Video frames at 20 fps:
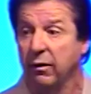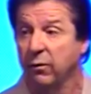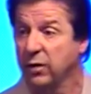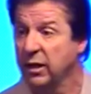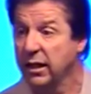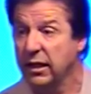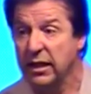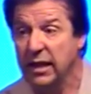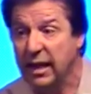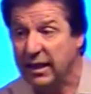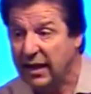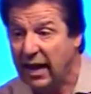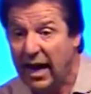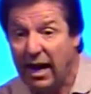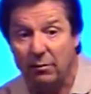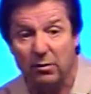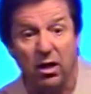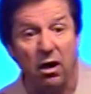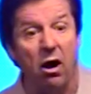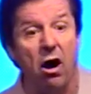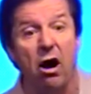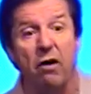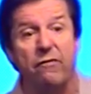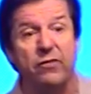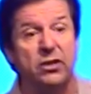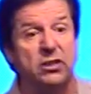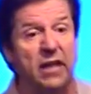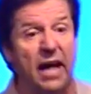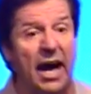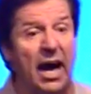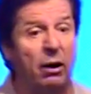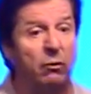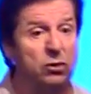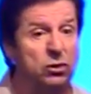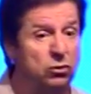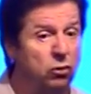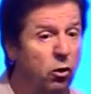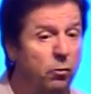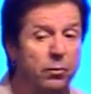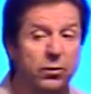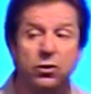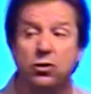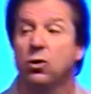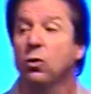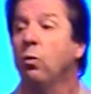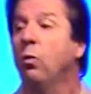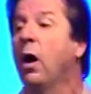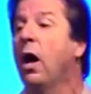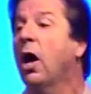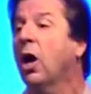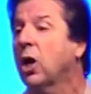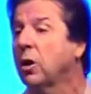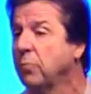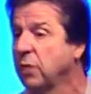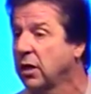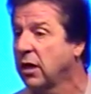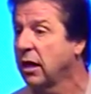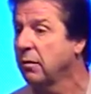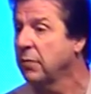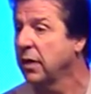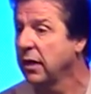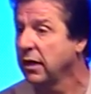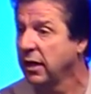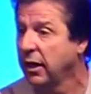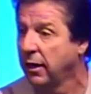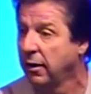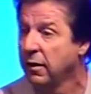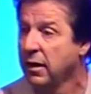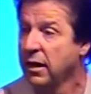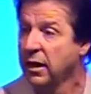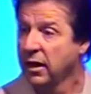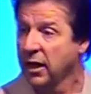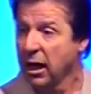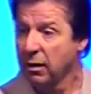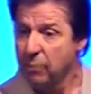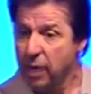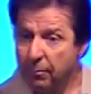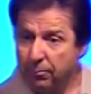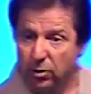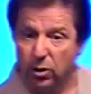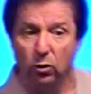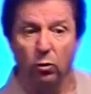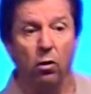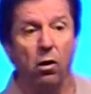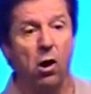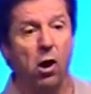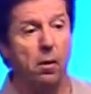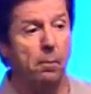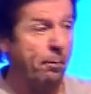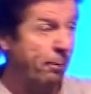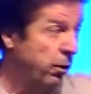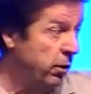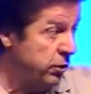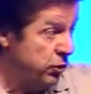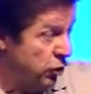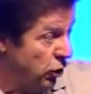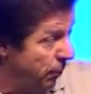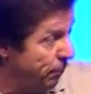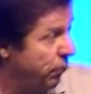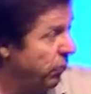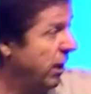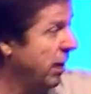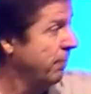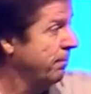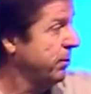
Any time the office hours are open, you're welcome to come in here, come up to the wall, put your prayer